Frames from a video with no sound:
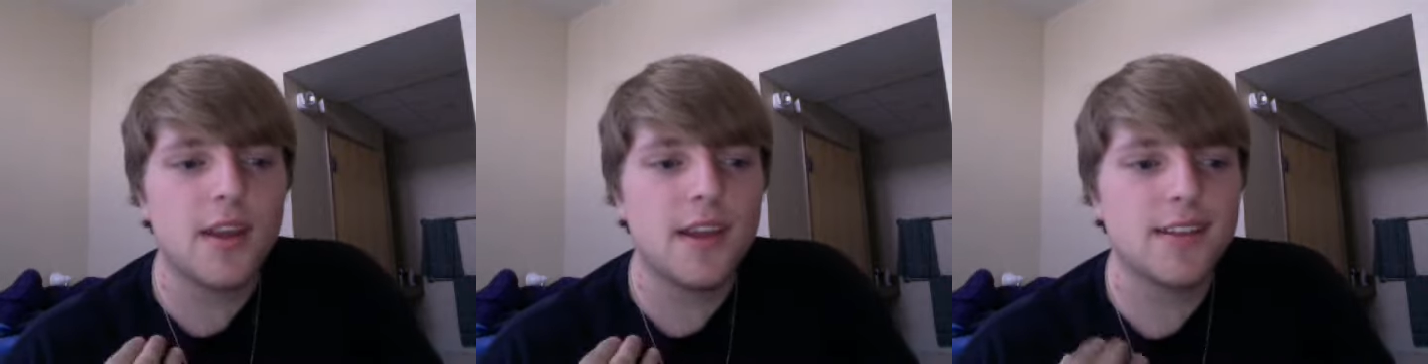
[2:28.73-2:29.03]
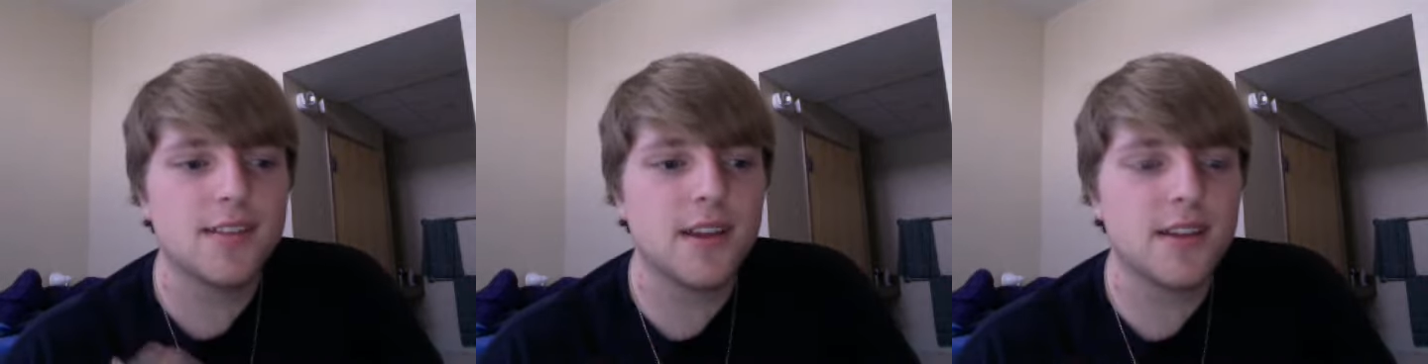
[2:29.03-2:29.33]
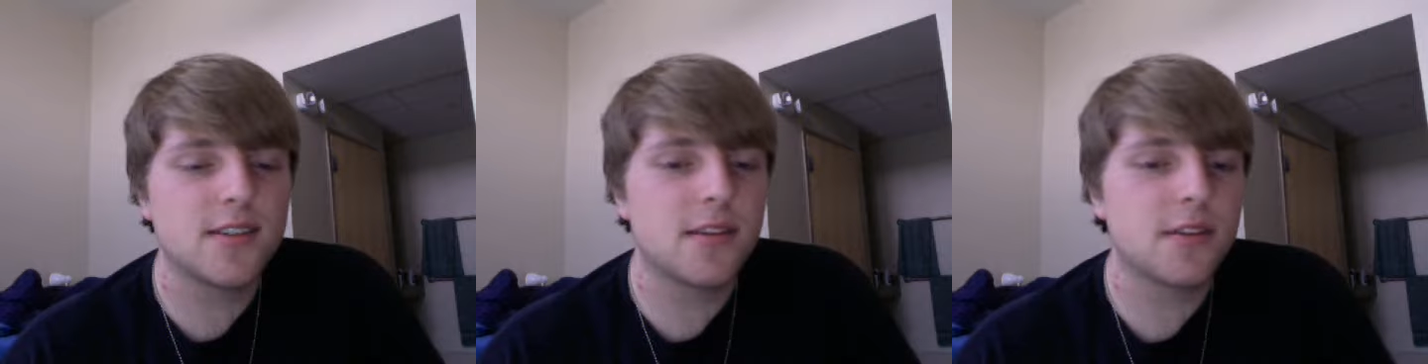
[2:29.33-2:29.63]
It's not
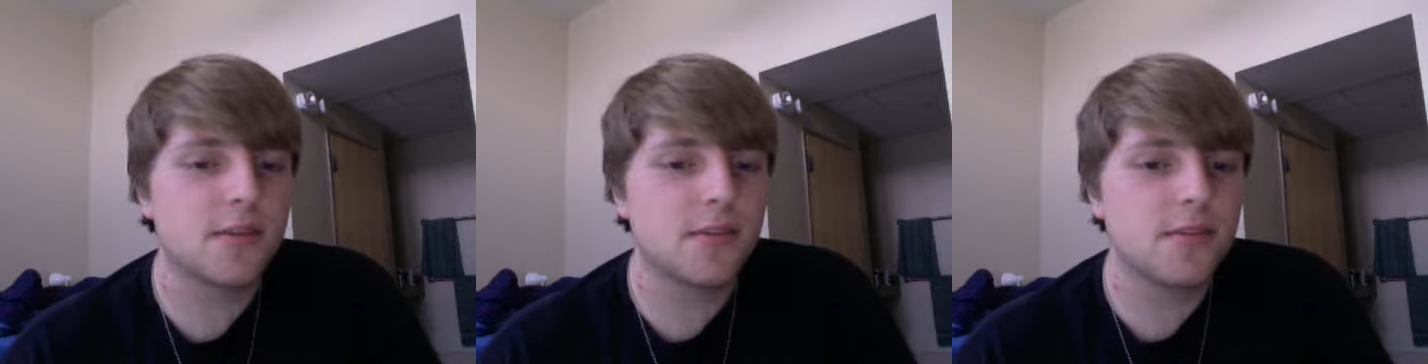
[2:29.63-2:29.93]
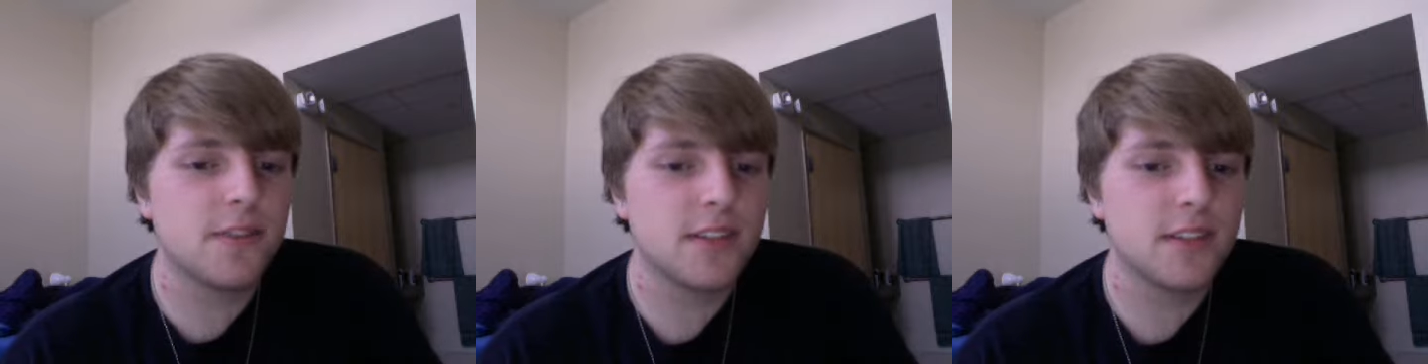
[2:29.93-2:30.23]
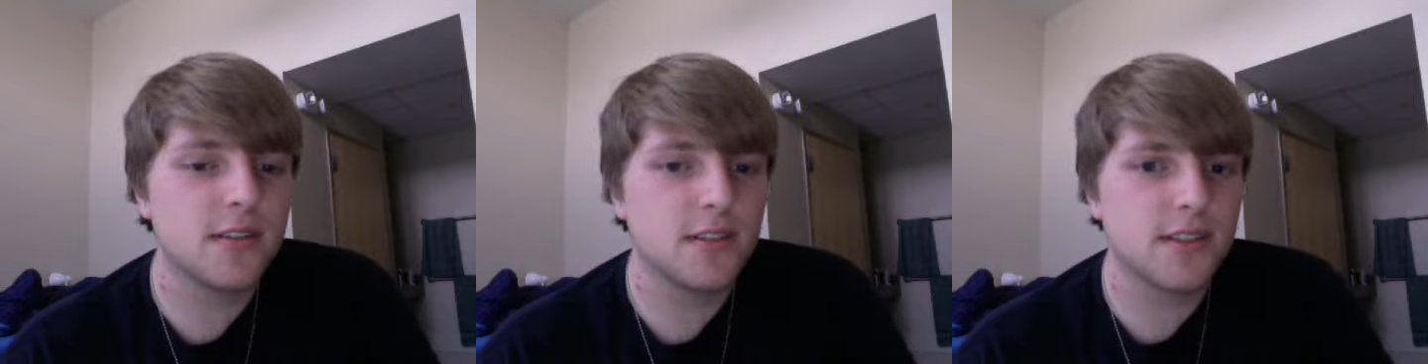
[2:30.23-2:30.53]
necessarily something
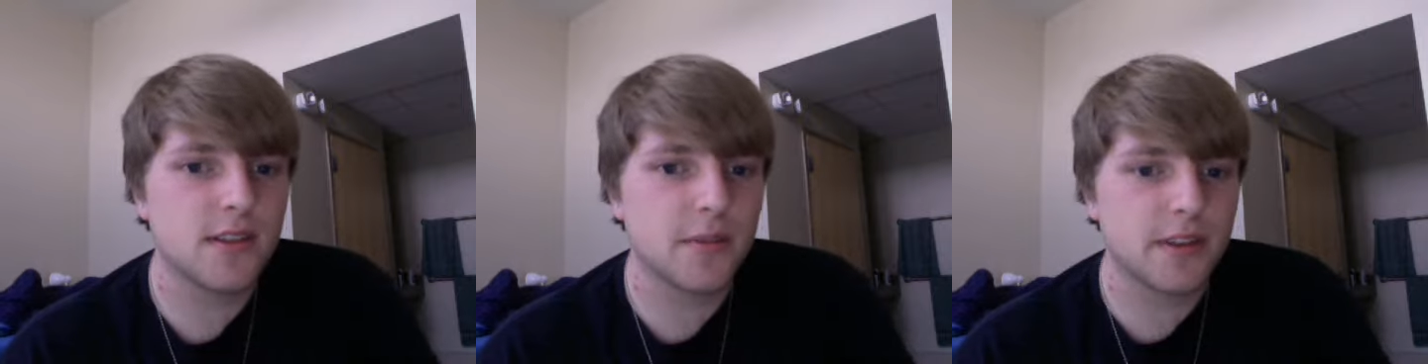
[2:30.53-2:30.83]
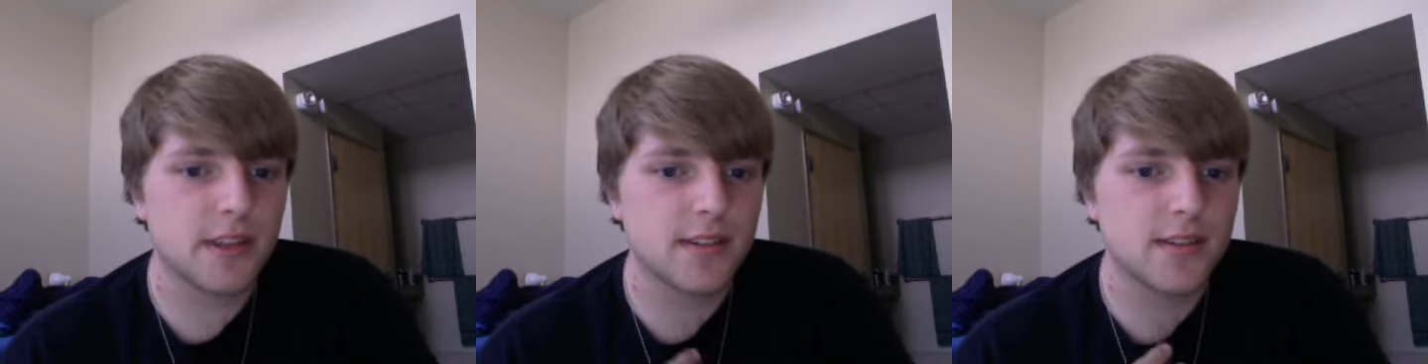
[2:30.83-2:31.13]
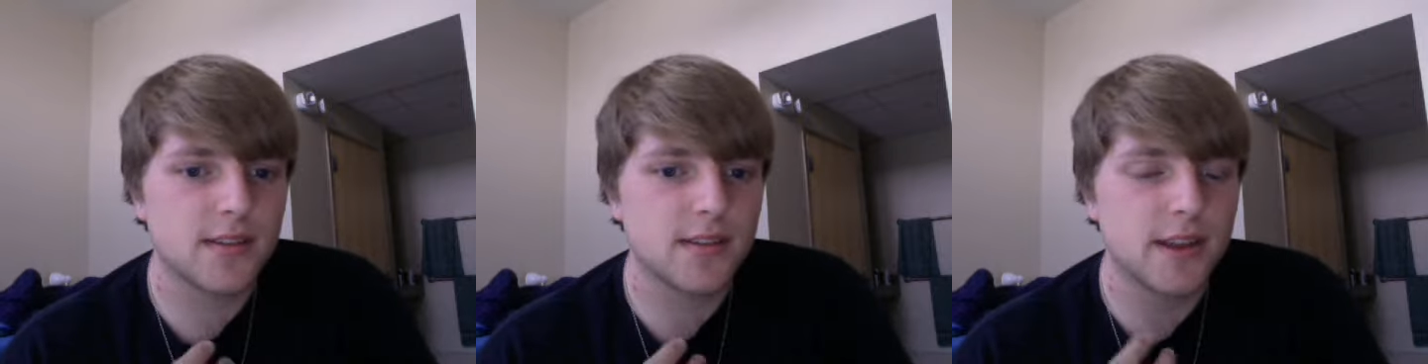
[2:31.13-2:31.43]
physical, it's something
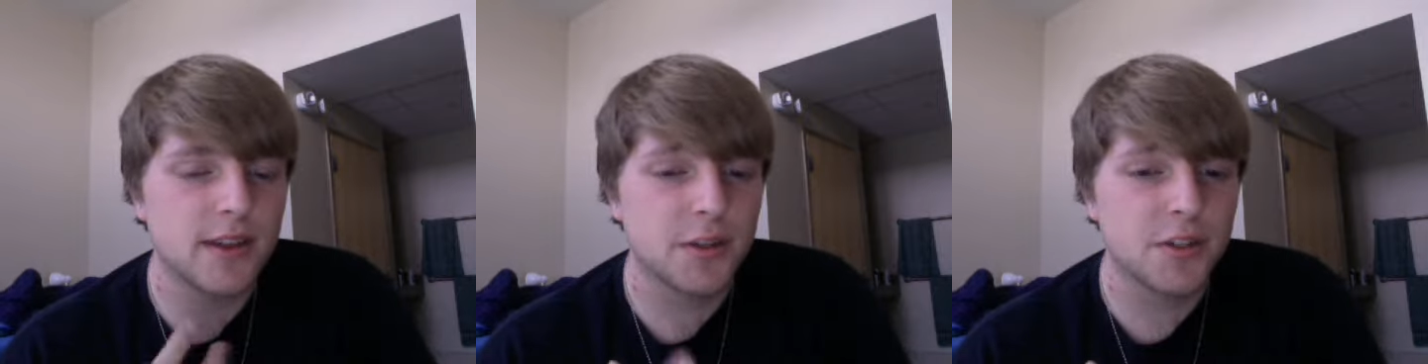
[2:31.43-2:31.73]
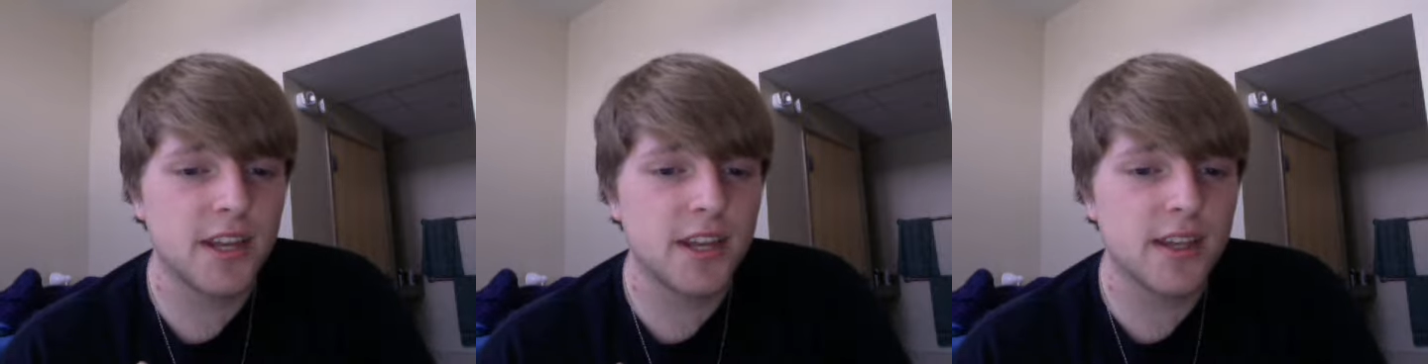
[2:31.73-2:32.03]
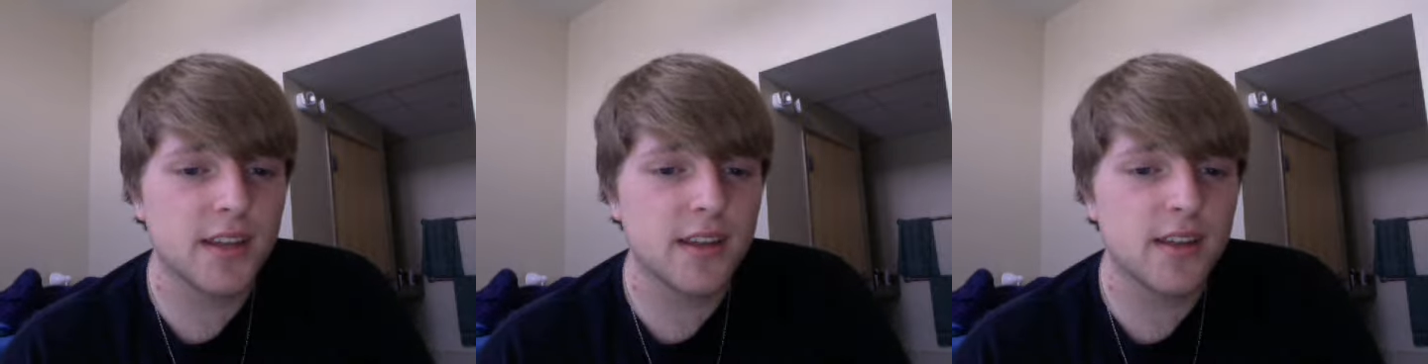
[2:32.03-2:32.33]
that's
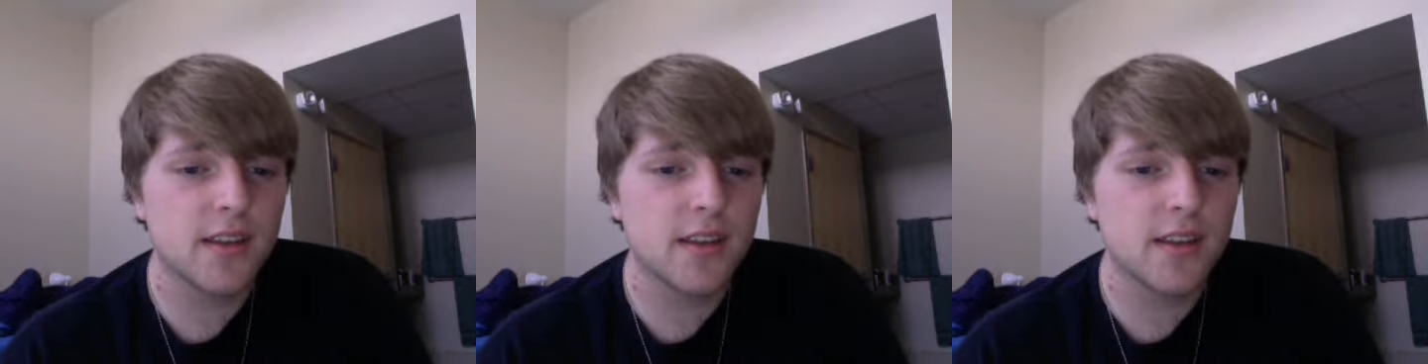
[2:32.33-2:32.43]
energetic.